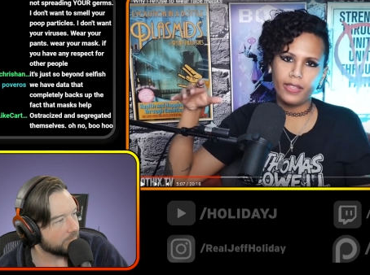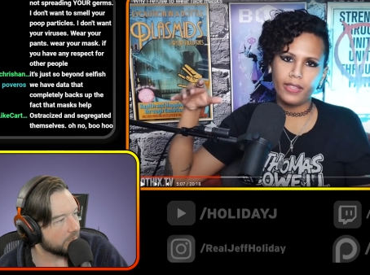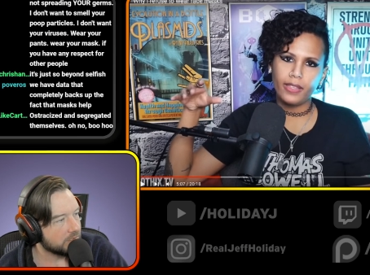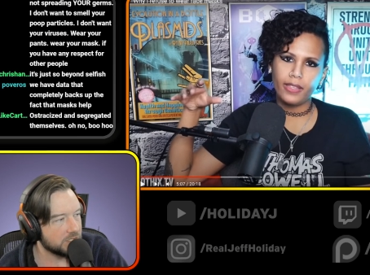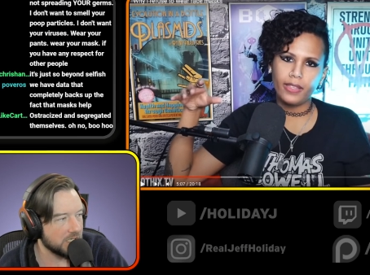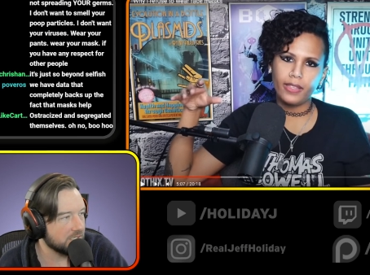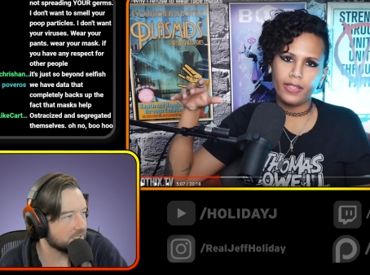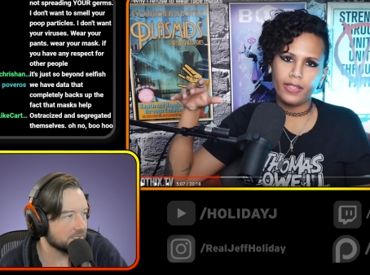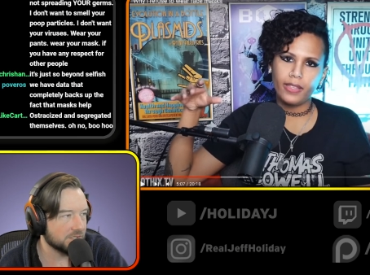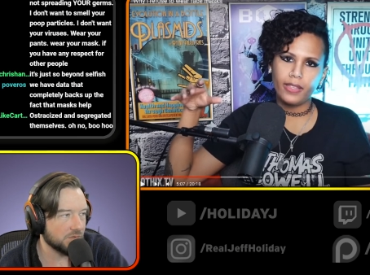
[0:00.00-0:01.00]

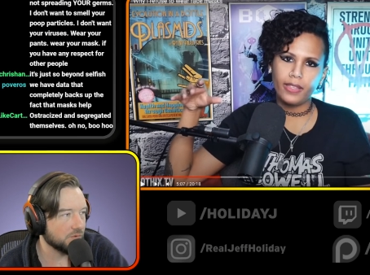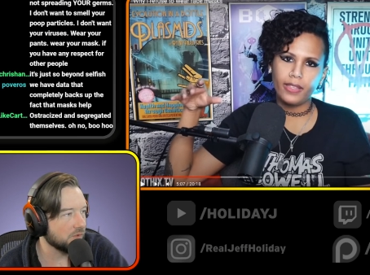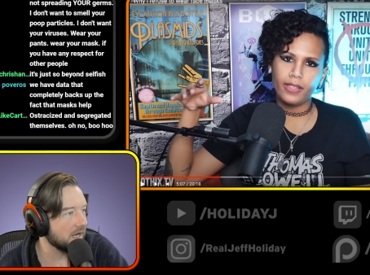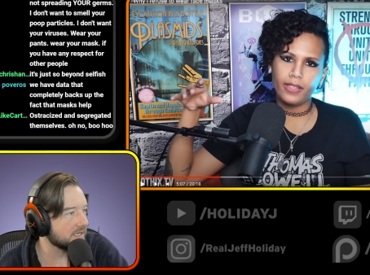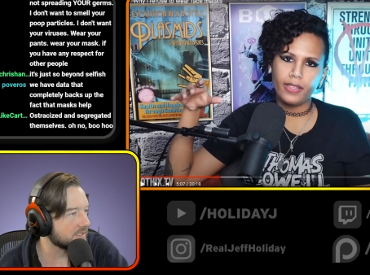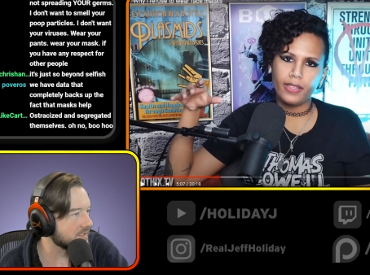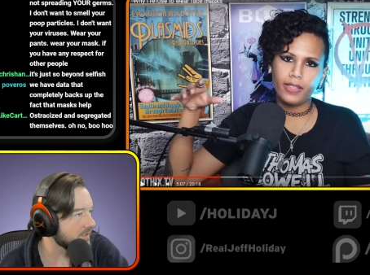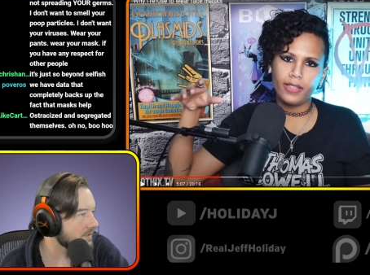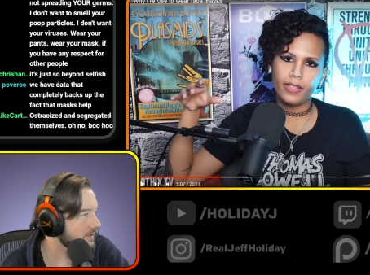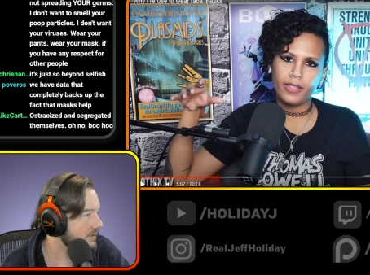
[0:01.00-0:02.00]
Speaker 1: Jesus Christ.
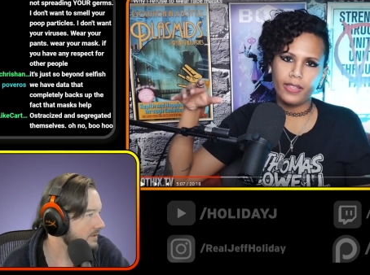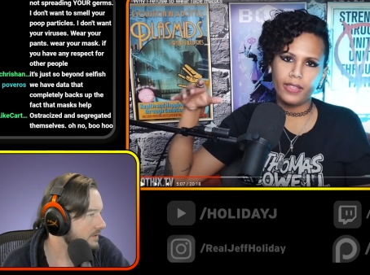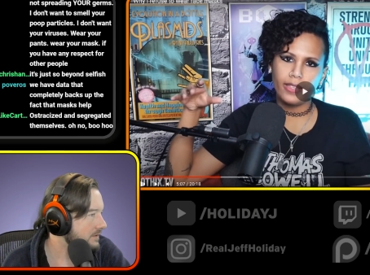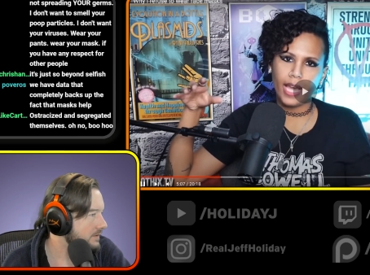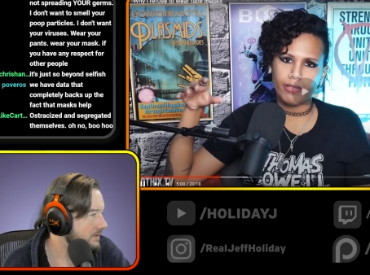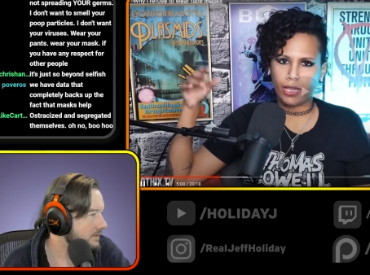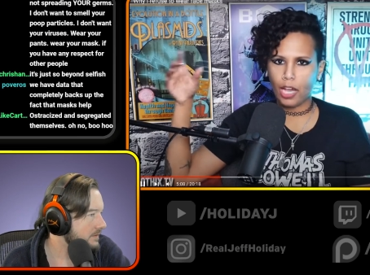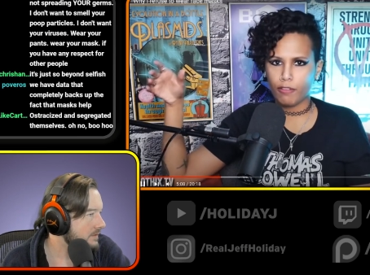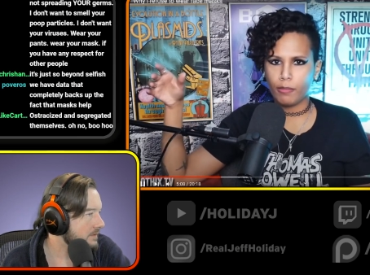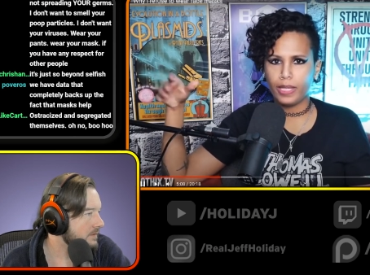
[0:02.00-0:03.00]
Speaker 2: That the
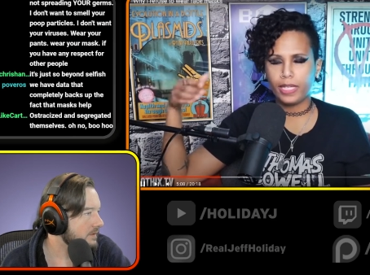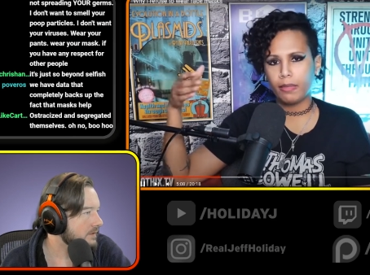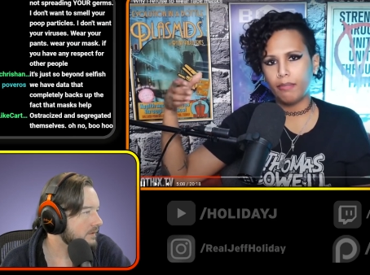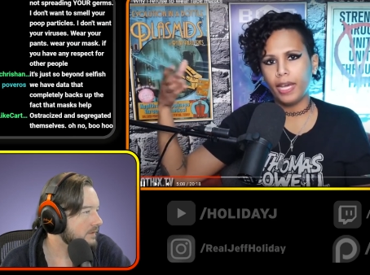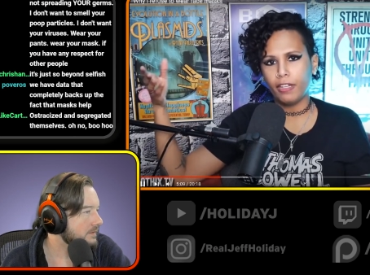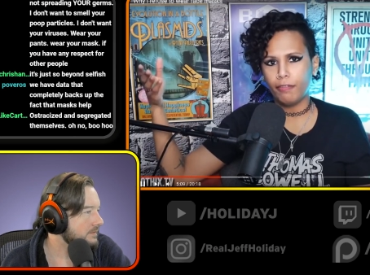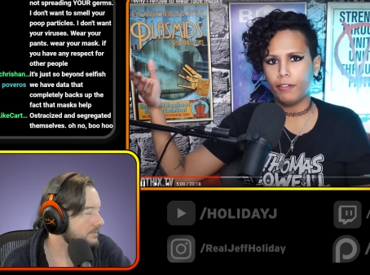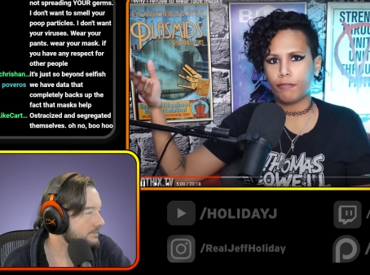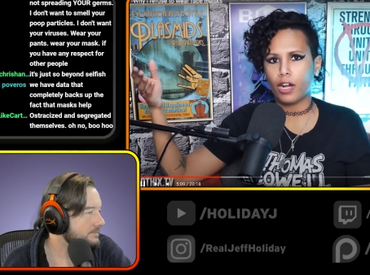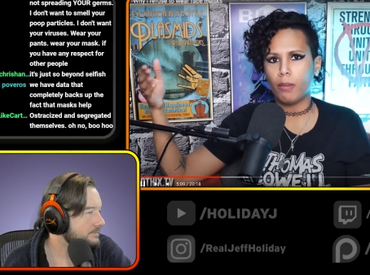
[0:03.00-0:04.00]
government can
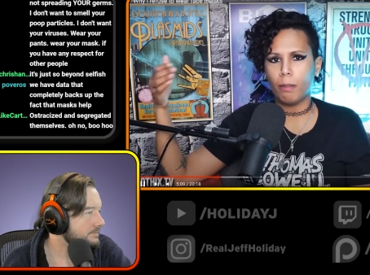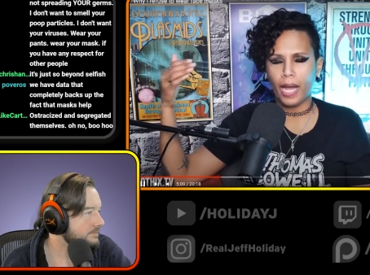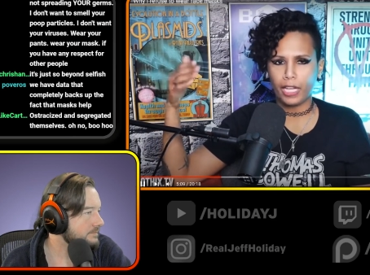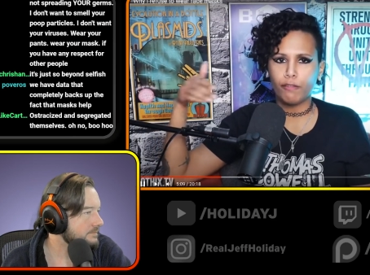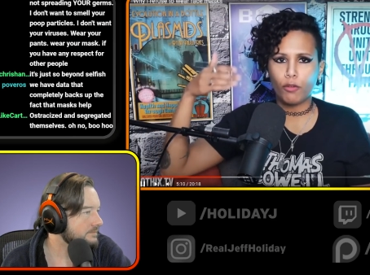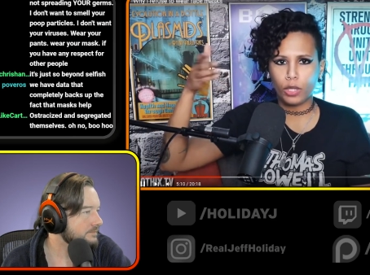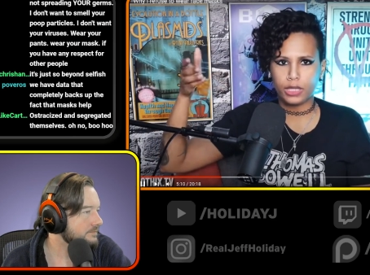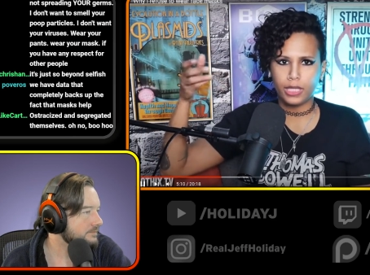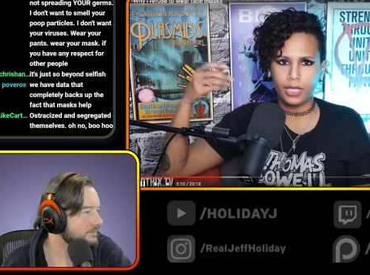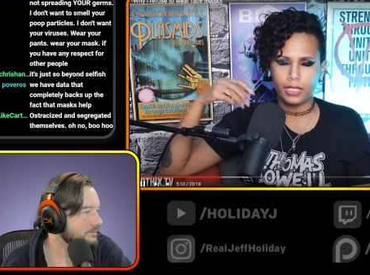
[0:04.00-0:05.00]
benefit from by
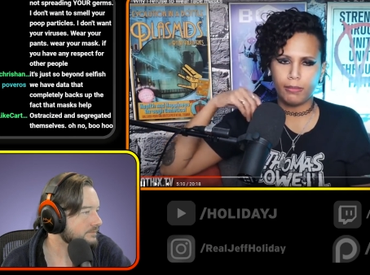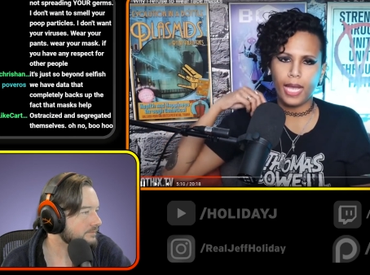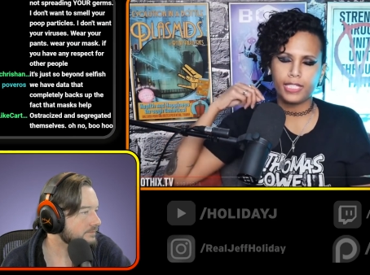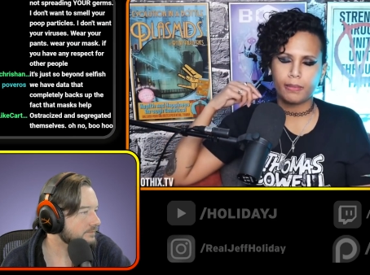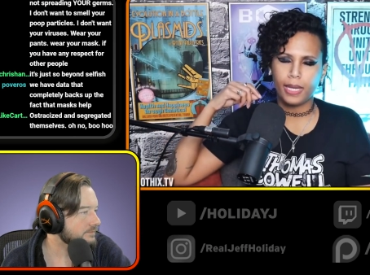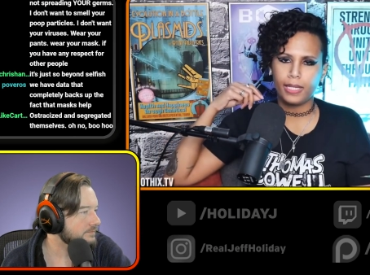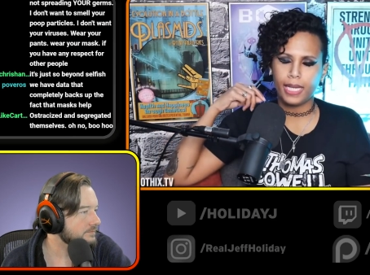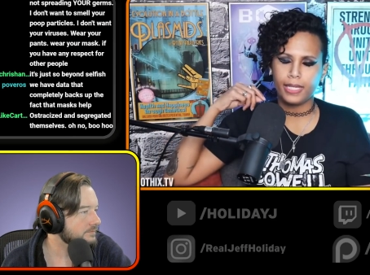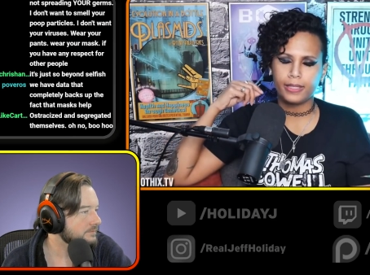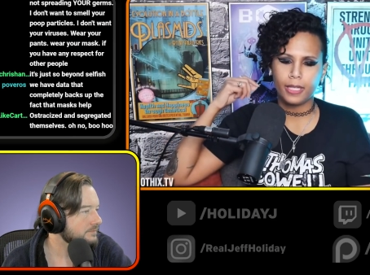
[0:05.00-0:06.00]
enforcing these mask
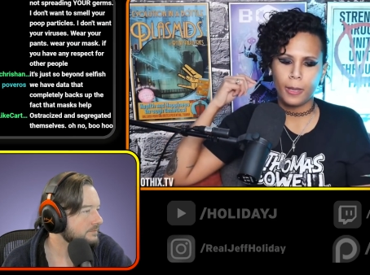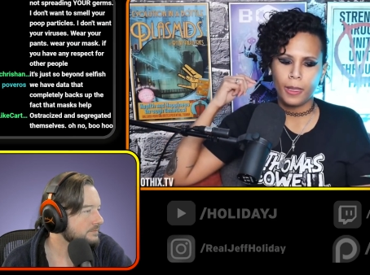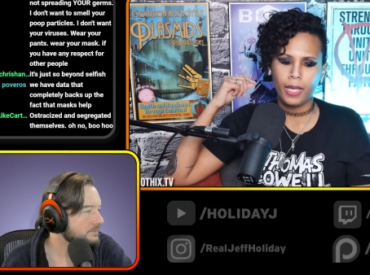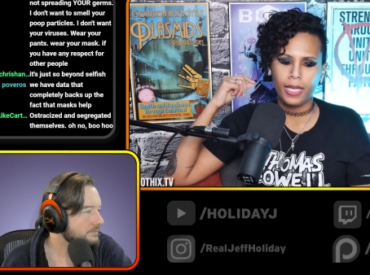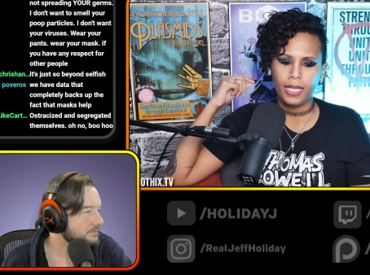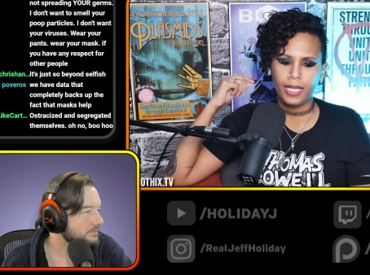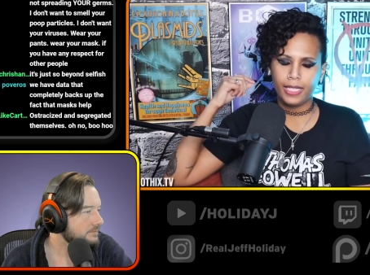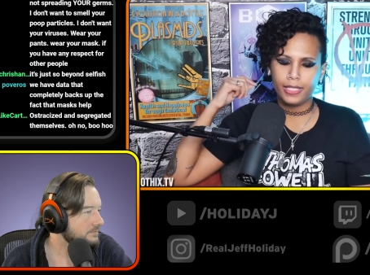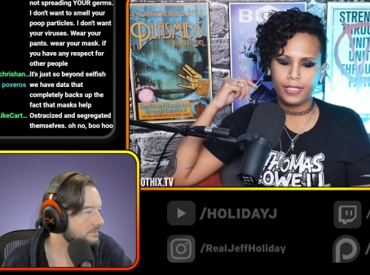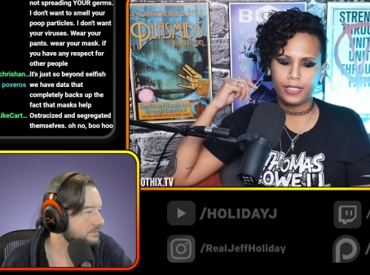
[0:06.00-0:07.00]
mandates
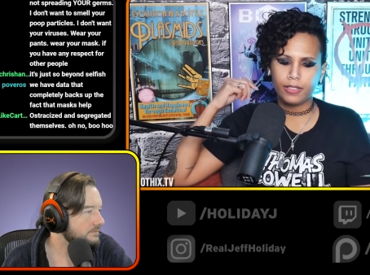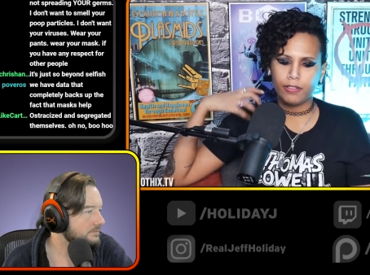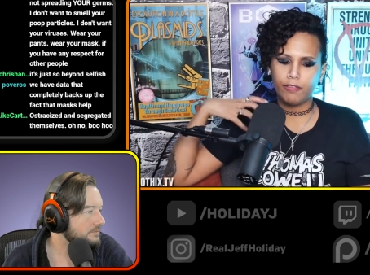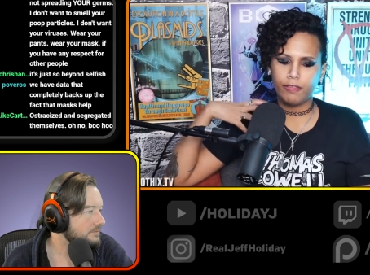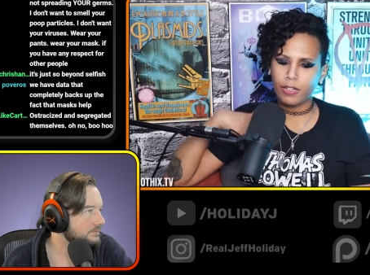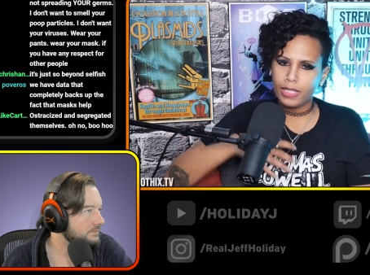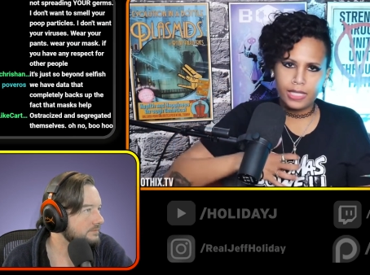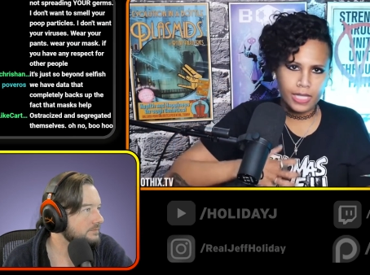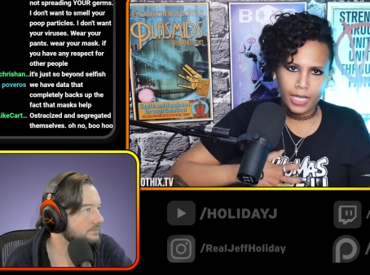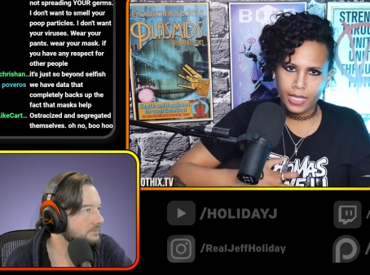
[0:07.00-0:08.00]
is very
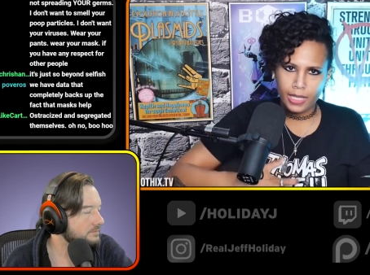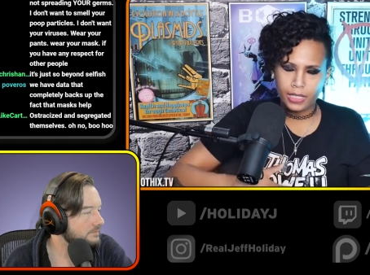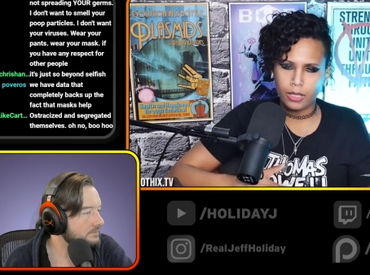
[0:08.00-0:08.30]
sickening to